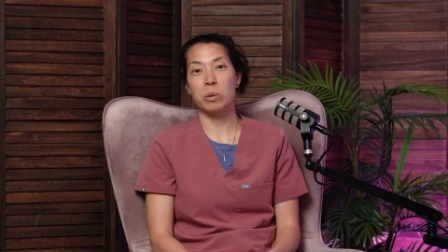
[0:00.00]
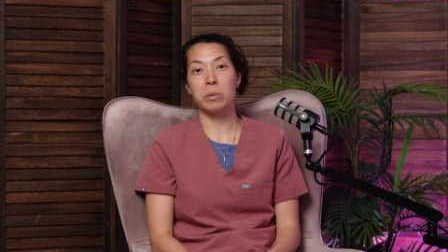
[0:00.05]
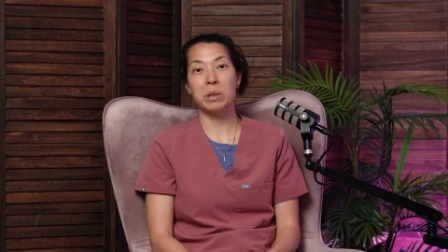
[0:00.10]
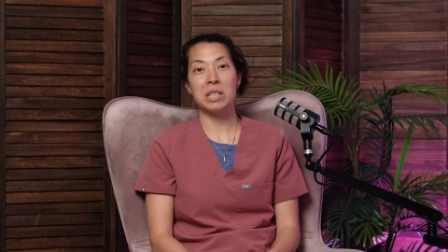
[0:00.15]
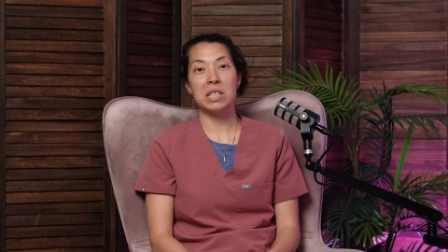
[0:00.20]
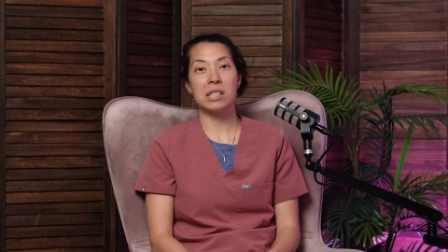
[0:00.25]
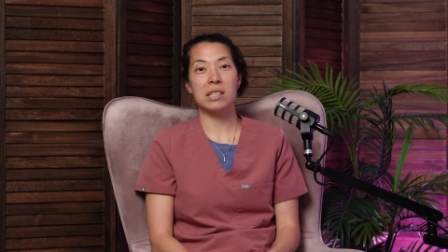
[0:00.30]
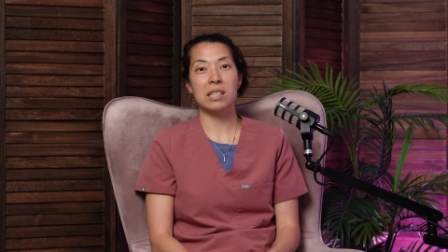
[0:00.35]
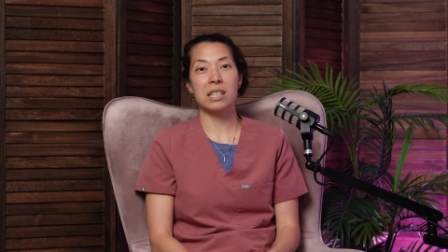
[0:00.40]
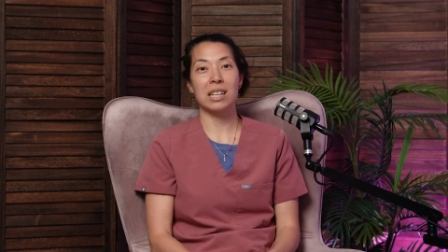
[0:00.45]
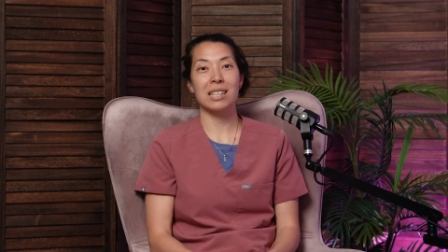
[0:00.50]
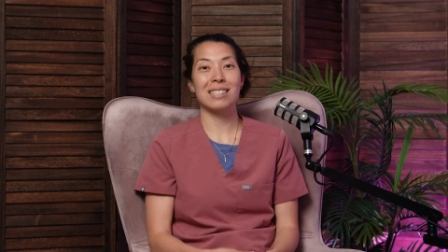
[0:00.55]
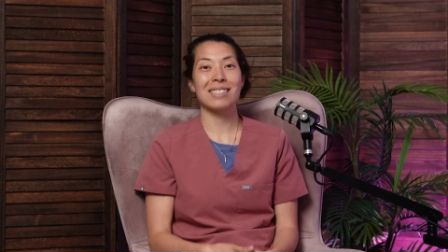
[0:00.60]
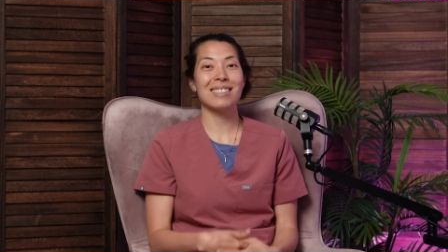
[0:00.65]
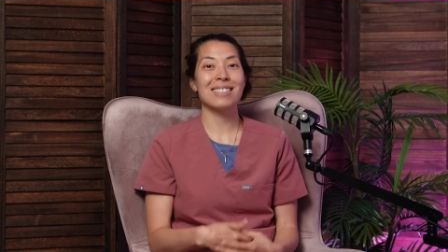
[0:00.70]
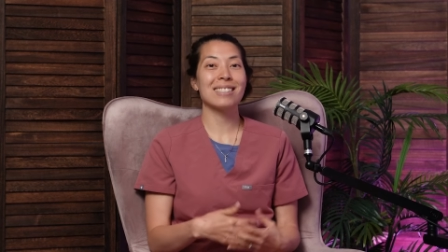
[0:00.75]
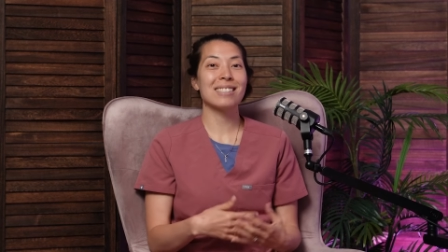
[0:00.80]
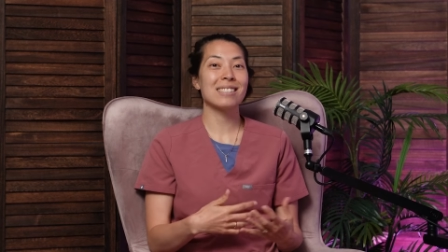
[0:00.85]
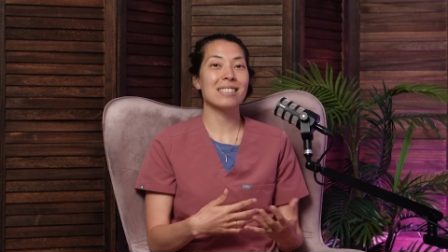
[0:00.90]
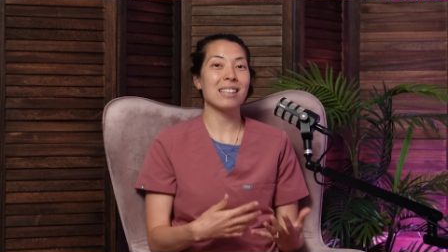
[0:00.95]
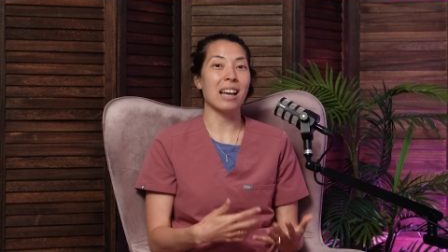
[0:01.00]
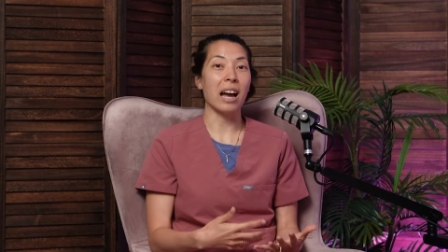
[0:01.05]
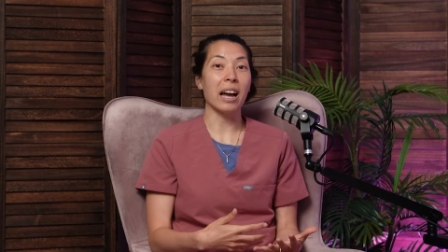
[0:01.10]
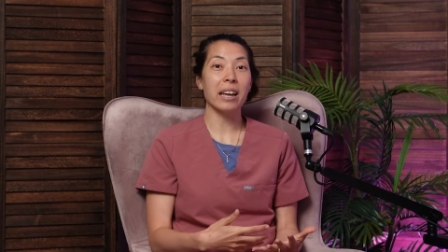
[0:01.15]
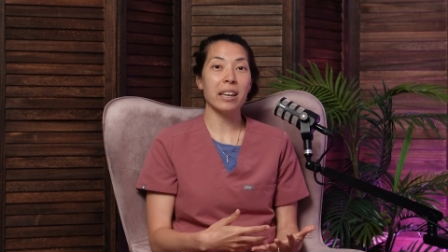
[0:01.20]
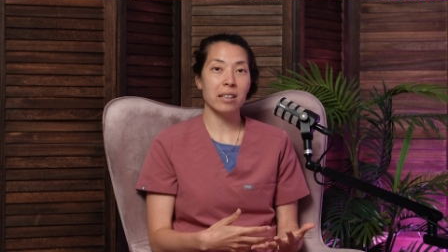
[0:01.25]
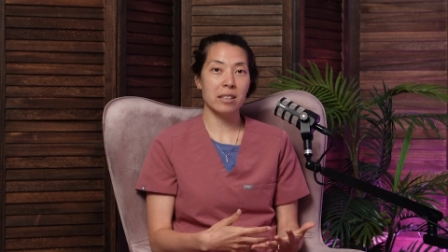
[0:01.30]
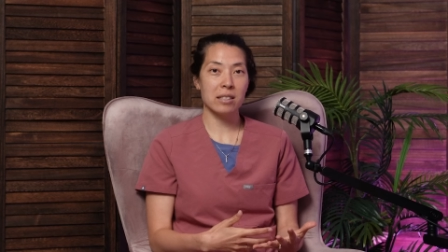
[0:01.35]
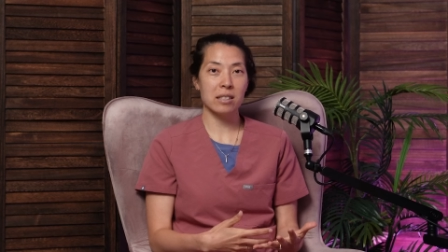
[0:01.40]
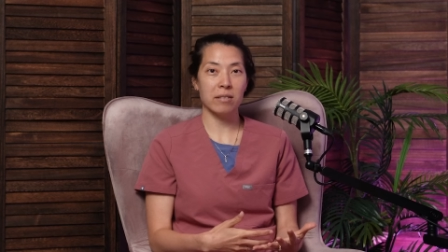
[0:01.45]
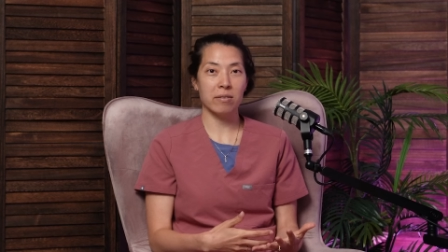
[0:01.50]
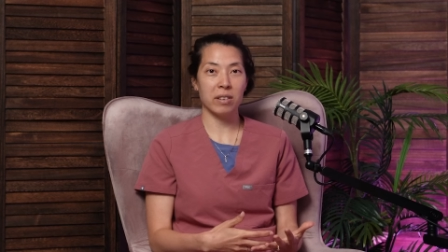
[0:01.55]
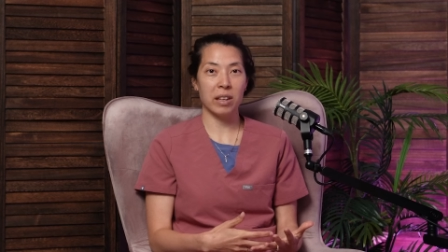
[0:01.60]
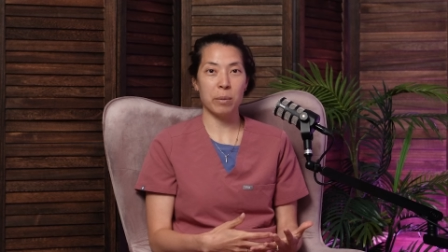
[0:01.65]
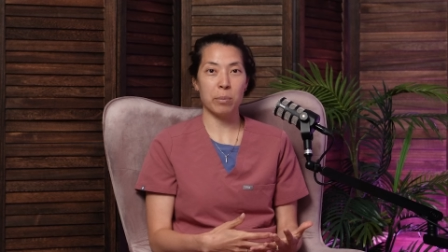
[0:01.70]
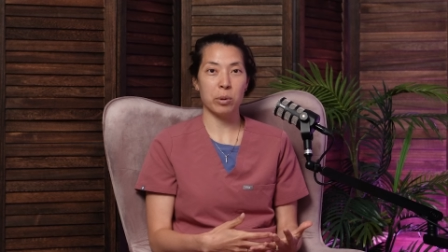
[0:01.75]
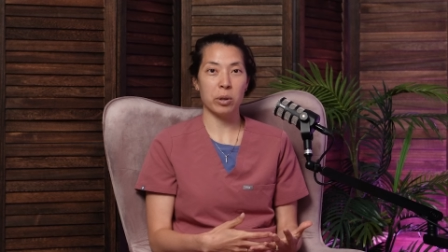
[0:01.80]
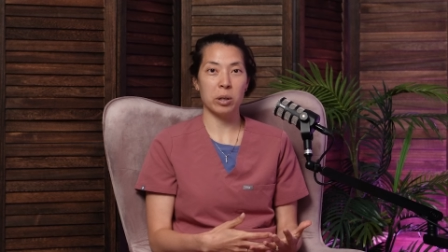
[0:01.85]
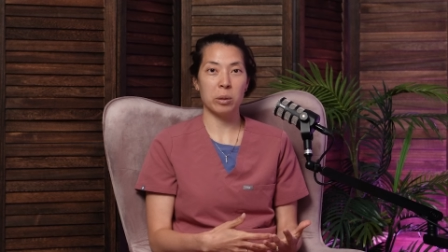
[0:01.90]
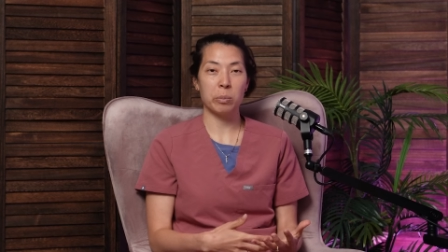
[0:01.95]
we discuss the science of
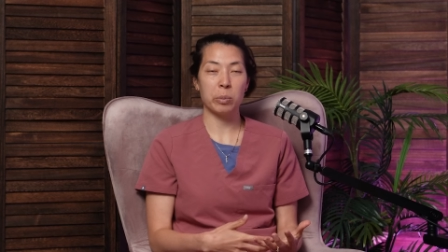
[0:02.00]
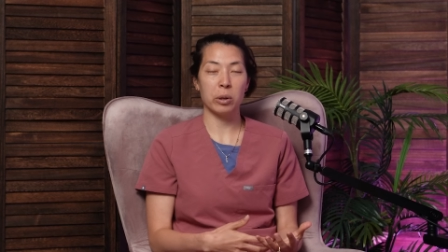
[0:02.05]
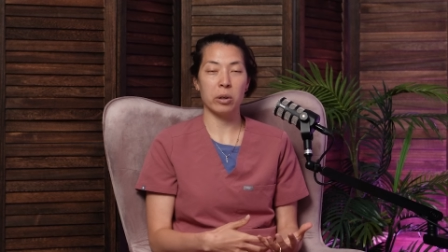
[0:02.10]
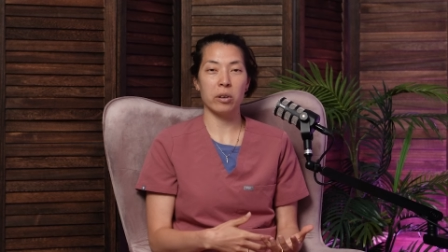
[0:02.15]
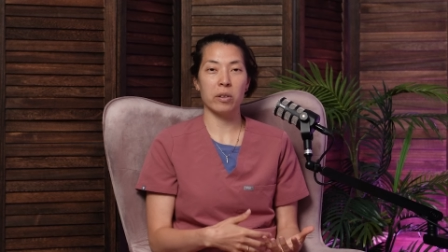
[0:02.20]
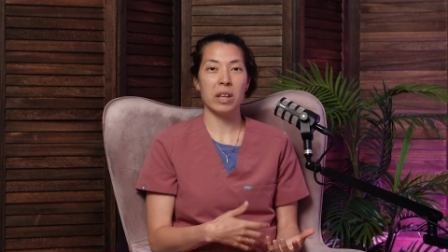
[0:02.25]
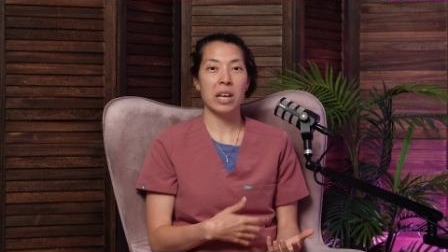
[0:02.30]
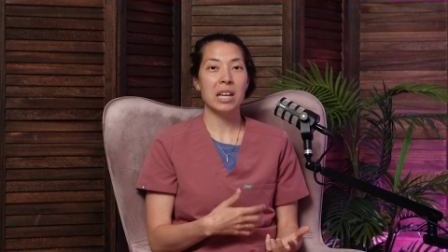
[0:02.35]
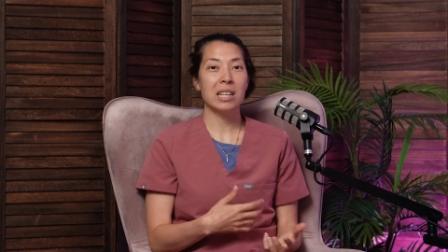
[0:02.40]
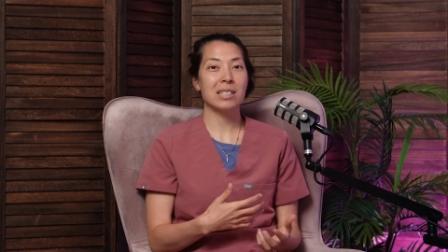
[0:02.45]
labor and birth